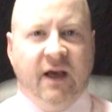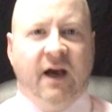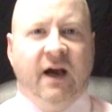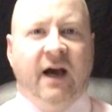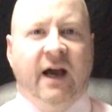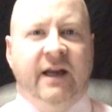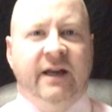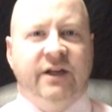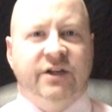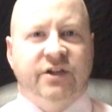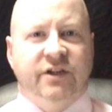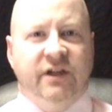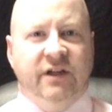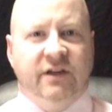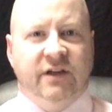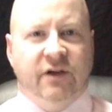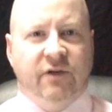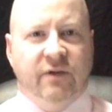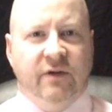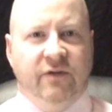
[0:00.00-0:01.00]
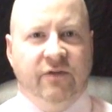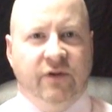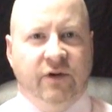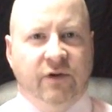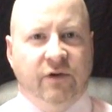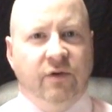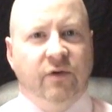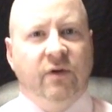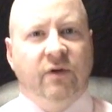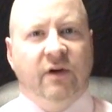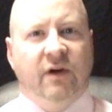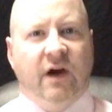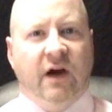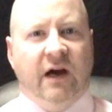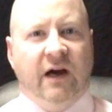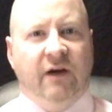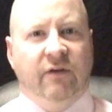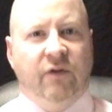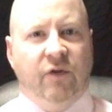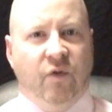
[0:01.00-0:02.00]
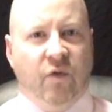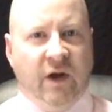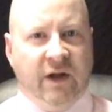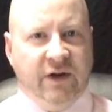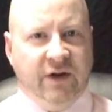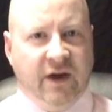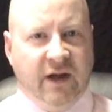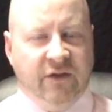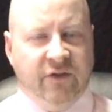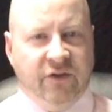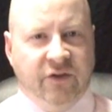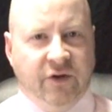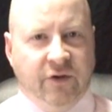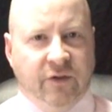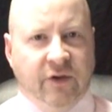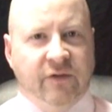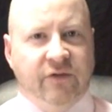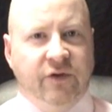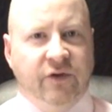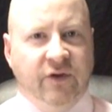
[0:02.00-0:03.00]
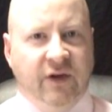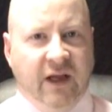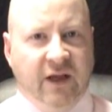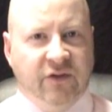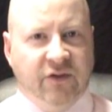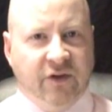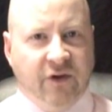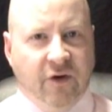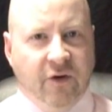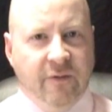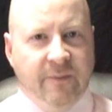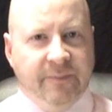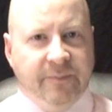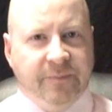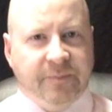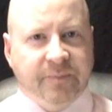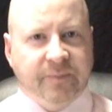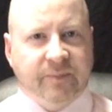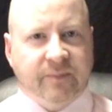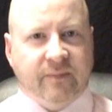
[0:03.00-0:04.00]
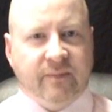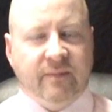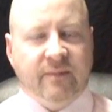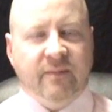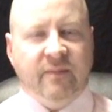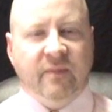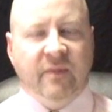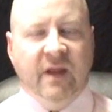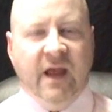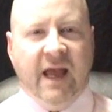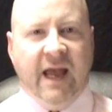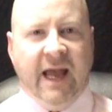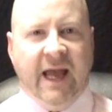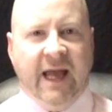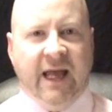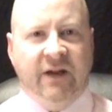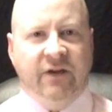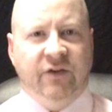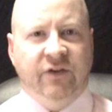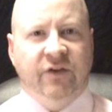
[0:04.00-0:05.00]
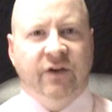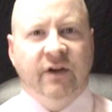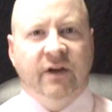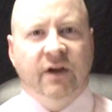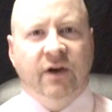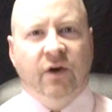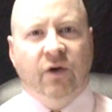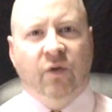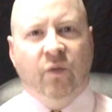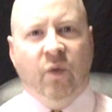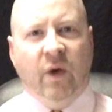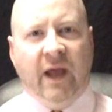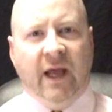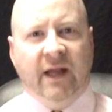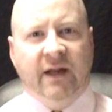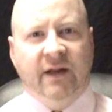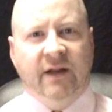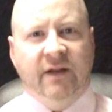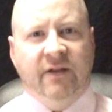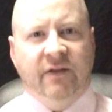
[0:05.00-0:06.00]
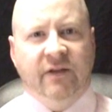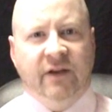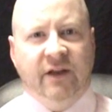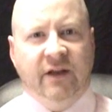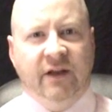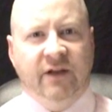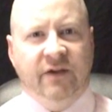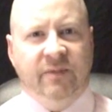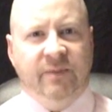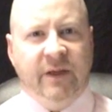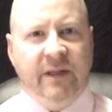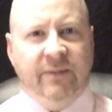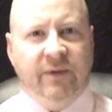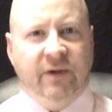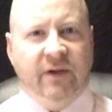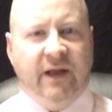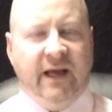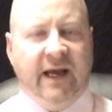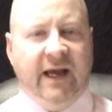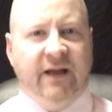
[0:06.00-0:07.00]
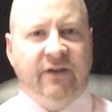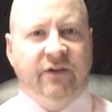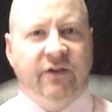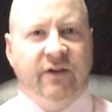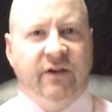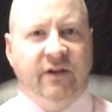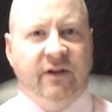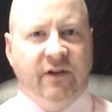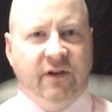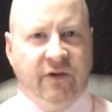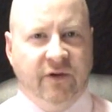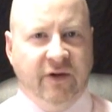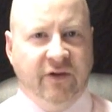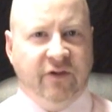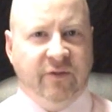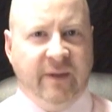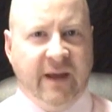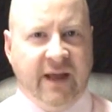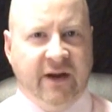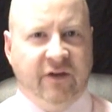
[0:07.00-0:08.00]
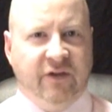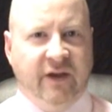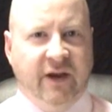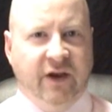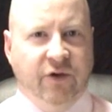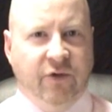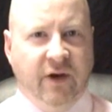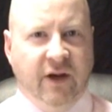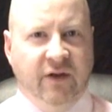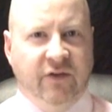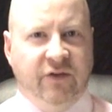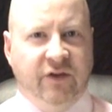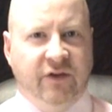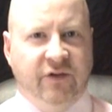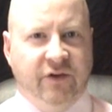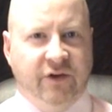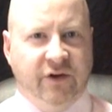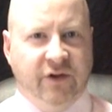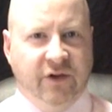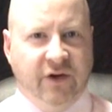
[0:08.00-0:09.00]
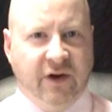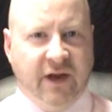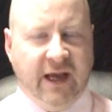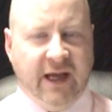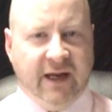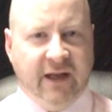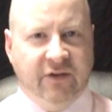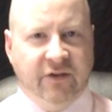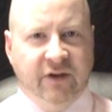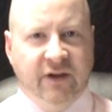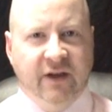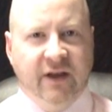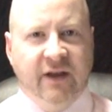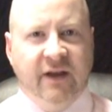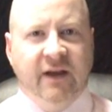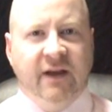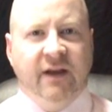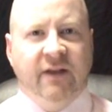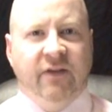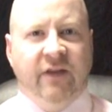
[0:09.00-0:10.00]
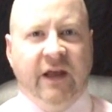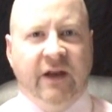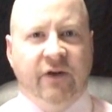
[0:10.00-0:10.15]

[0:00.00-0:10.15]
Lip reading: I initially did a review of 1.0 a few days ago, and when the people at Learning Spanish Like Crazy took a look at it, they